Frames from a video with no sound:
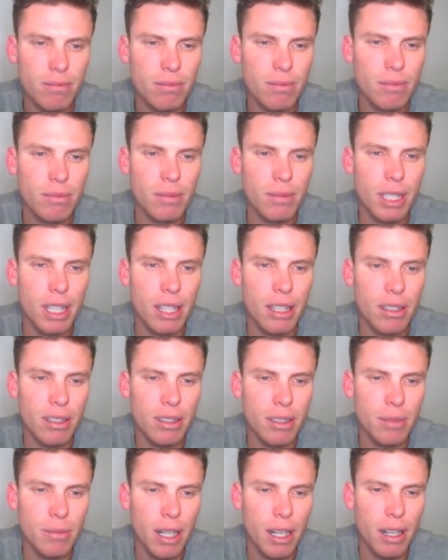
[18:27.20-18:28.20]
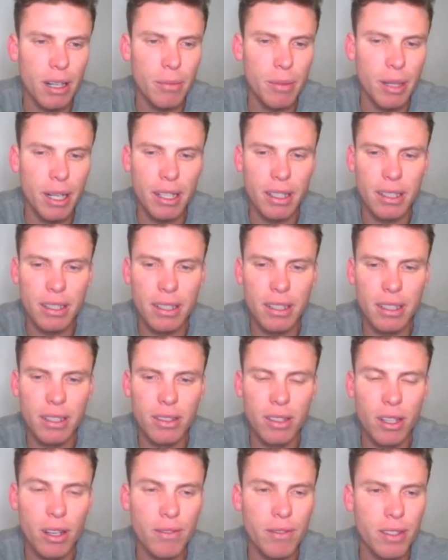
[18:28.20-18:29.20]
Yeah, you got Tamari Martin. You'll
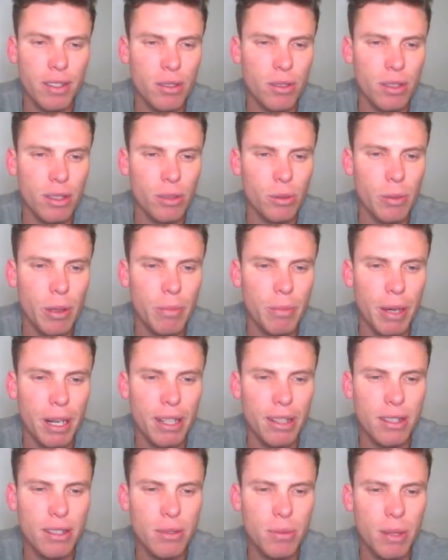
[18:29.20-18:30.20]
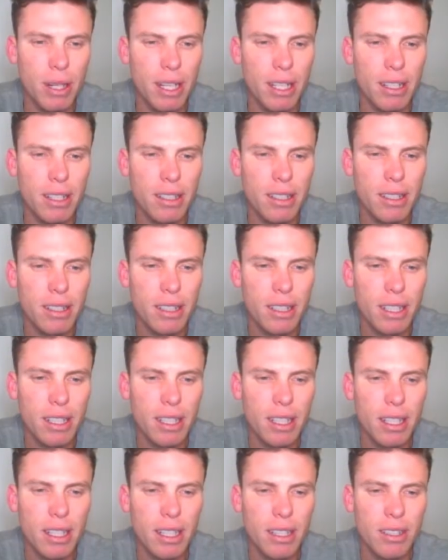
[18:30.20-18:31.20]
have to do a little bit better this week.
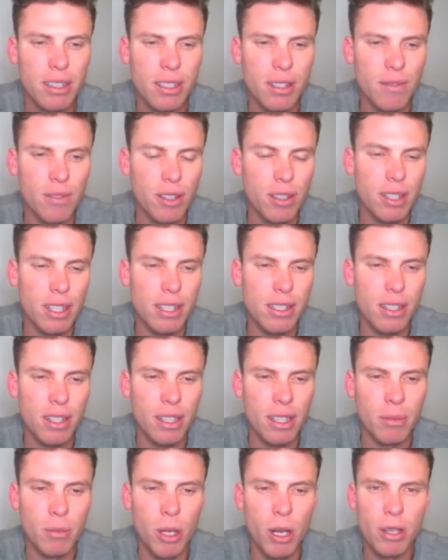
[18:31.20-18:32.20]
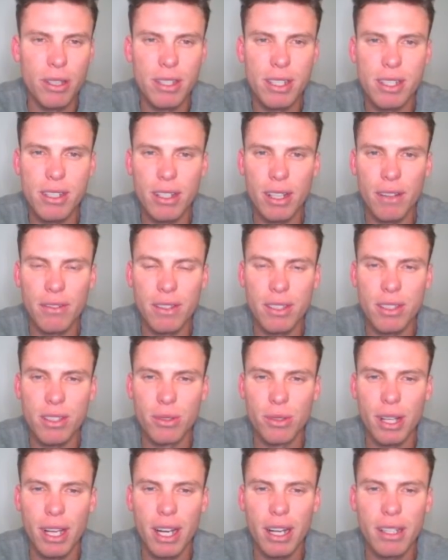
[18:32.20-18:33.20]
Just a few things on the emergencies you'll have to
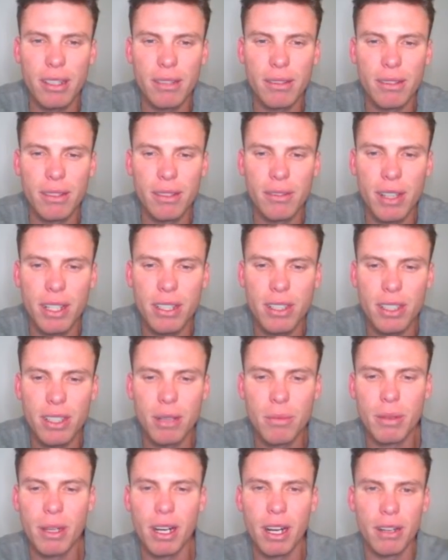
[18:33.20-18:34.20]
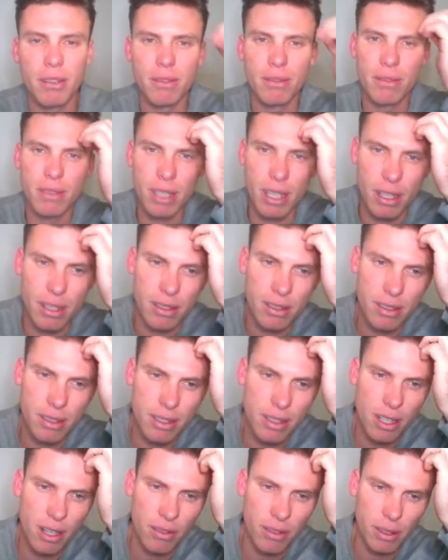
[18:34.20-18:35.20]
sort out eventually, but I yeah, there's
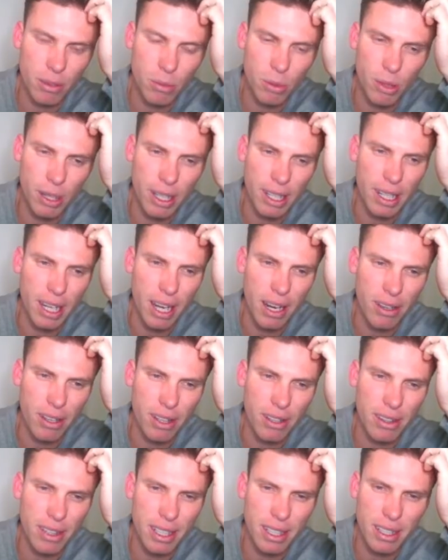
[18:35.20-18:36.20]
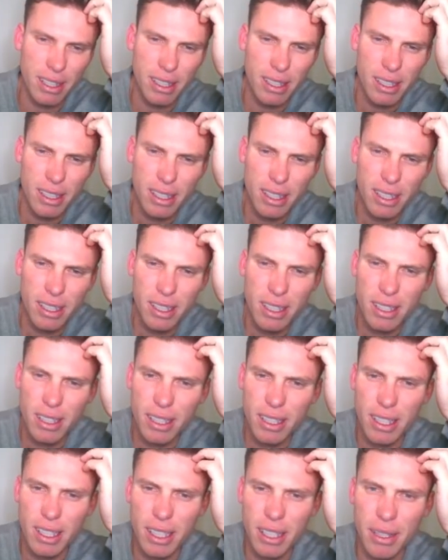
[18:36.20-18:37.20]
no real point now, I don't think.
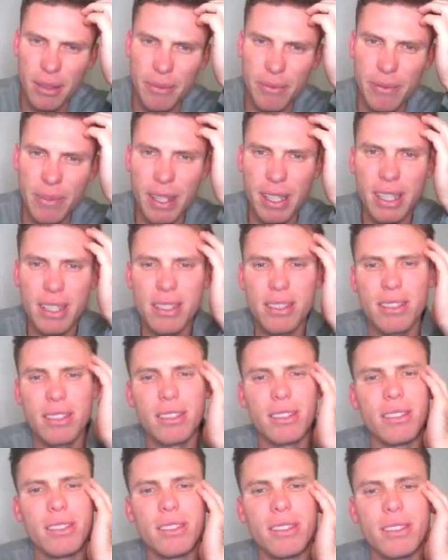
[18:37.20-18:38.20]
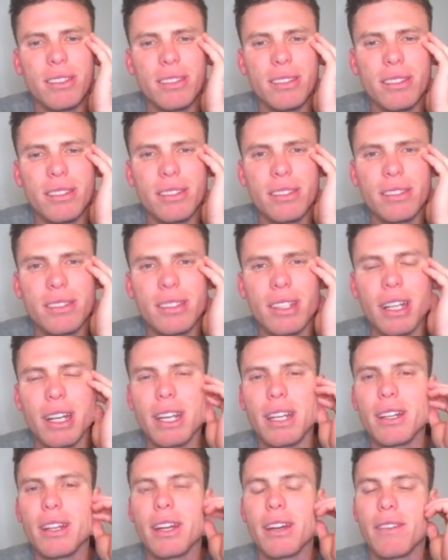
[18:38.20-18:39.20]
Um, unless you, oh no, you
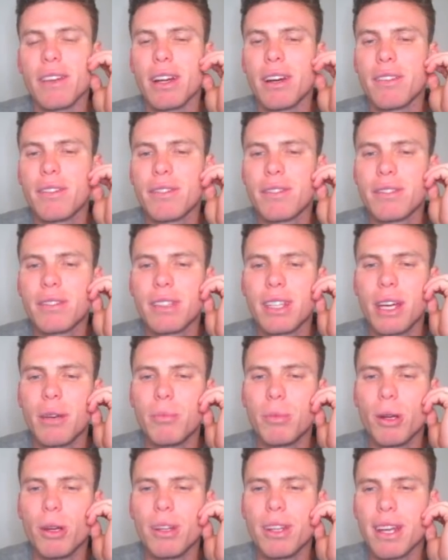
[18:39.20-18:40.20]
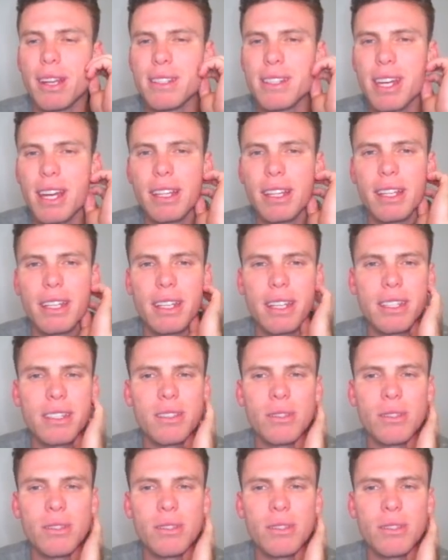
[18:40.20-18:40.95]
don't have enough. Yeah, Bird down to Elliot gets you all